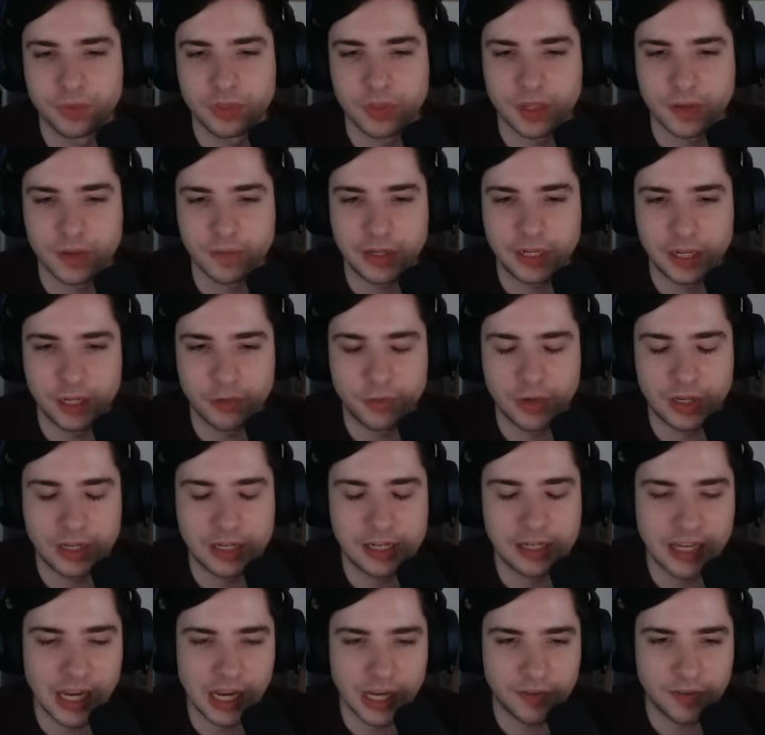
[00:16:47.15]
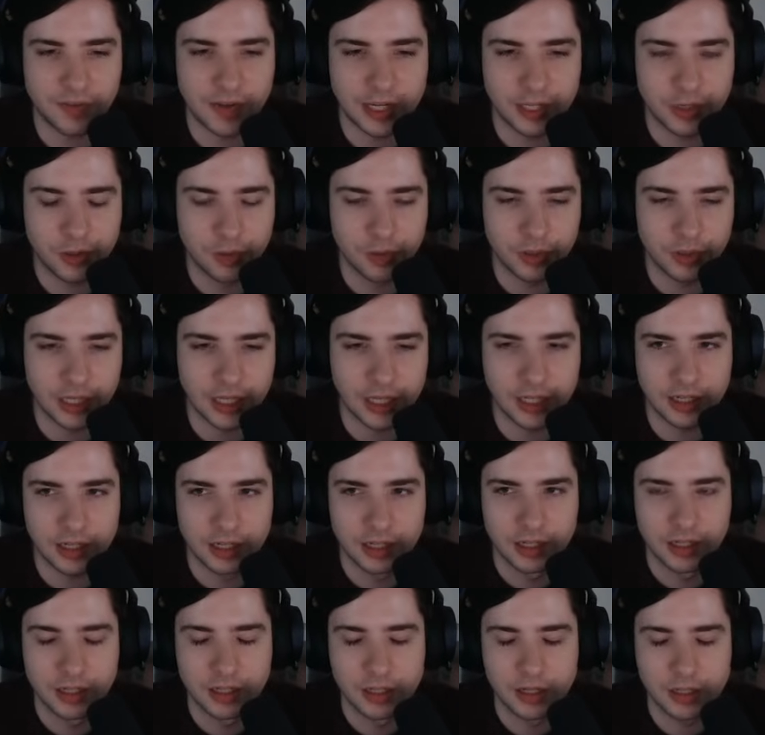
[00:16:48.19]
We can run Attack Weight, Cookie,
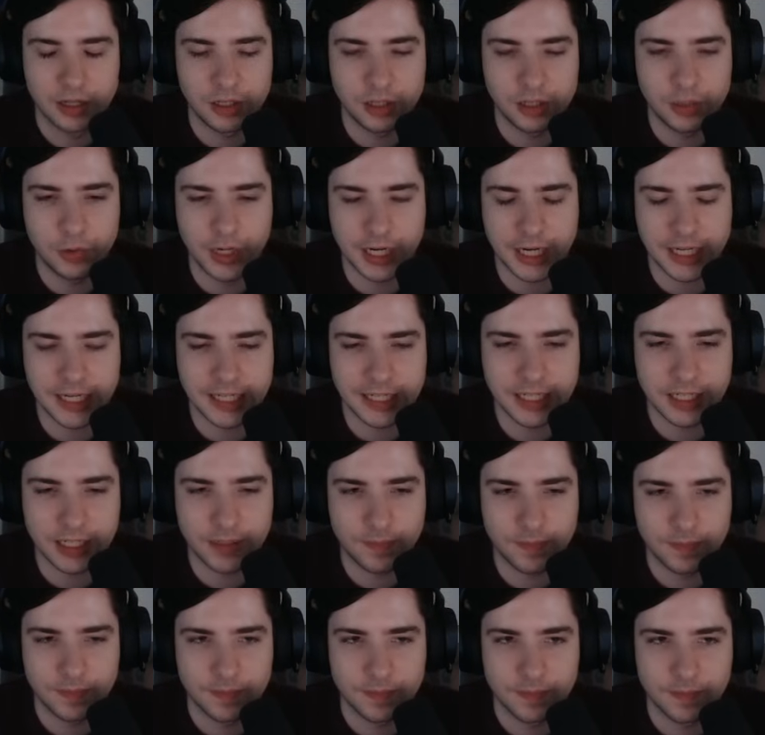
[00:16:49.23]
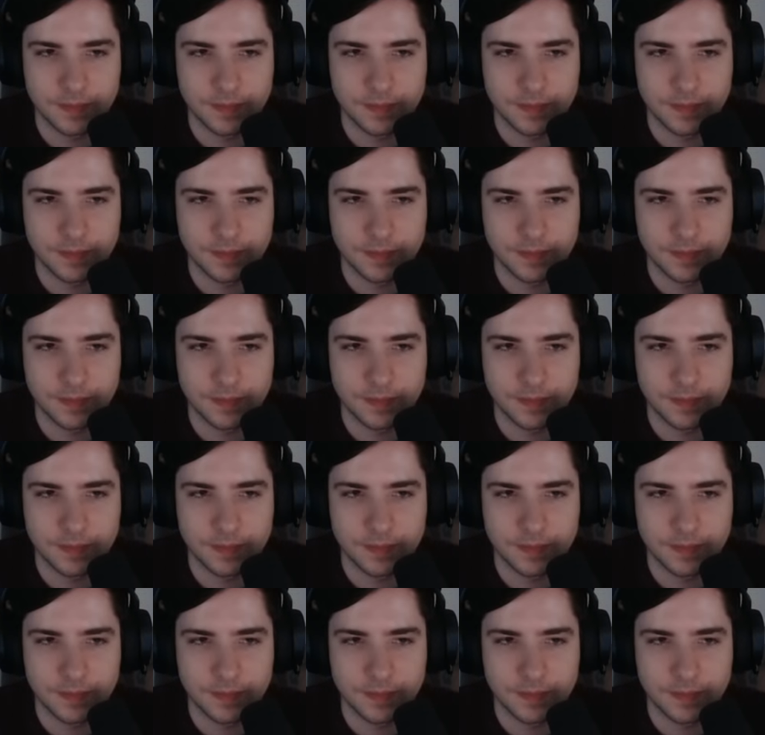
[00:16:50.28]
new item,